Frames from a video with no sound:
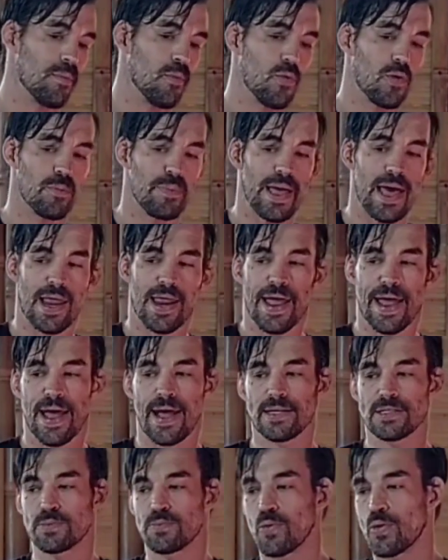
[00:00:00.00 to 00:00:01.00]
more
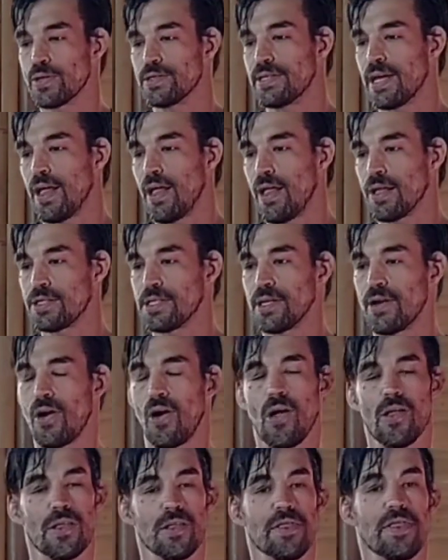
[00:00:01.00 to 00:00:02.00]
badass, more
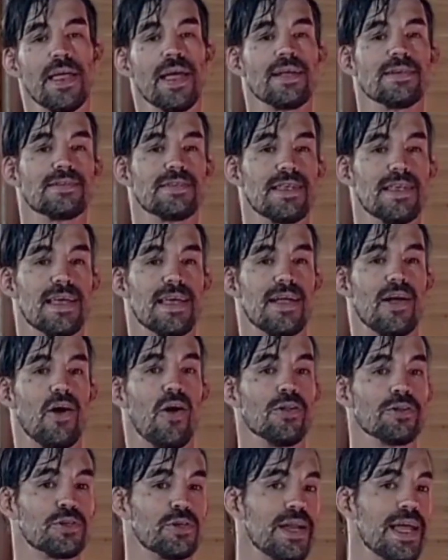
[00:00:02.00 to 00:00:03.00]
intelligent, all the things that
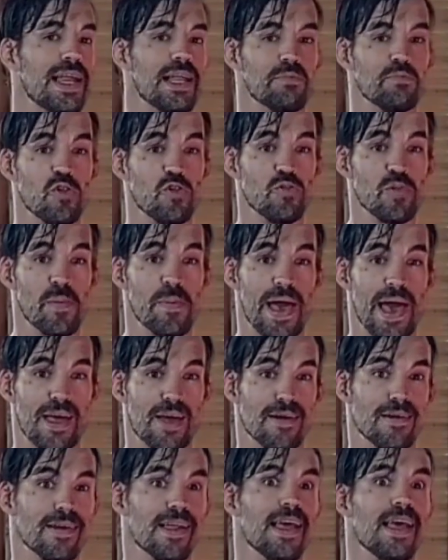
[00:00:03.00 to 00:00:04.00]
alternating movement
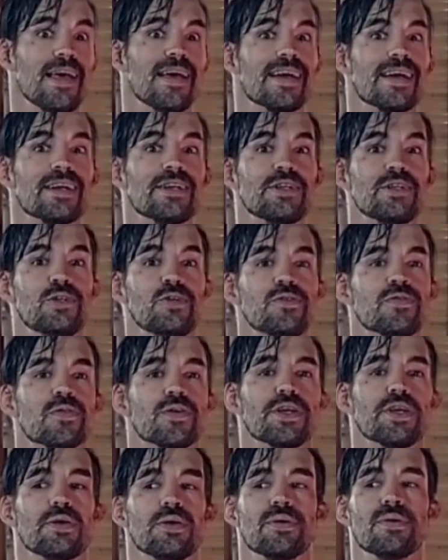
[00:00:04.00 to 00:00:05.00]
pattern can do
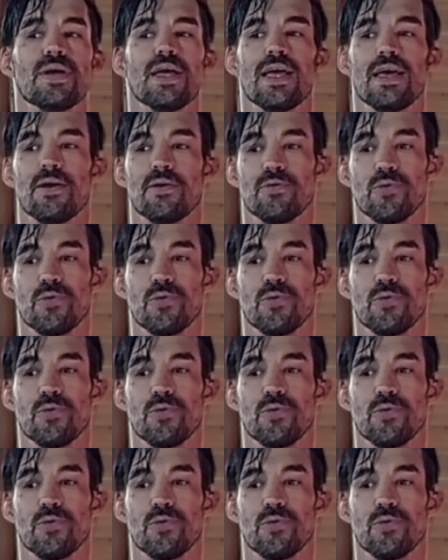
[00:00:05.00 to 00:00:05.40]
for you,